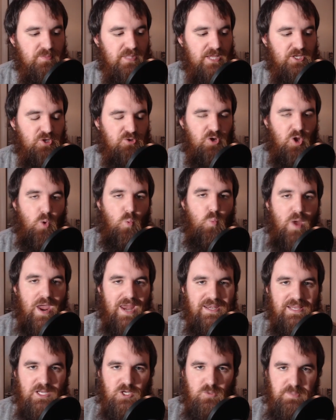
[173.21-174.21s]
let you know
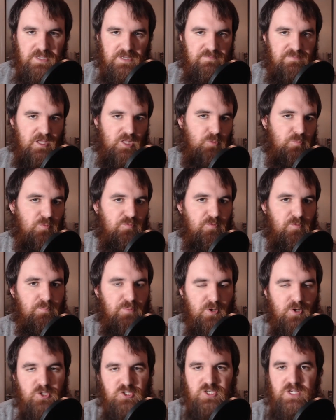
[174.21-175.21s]
when it'll be available for
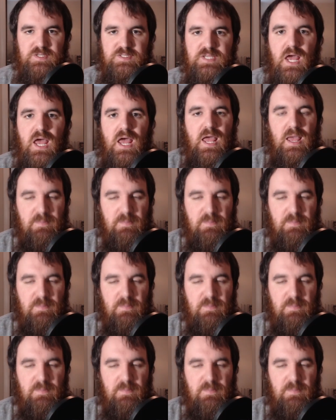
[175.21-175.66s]
purchase,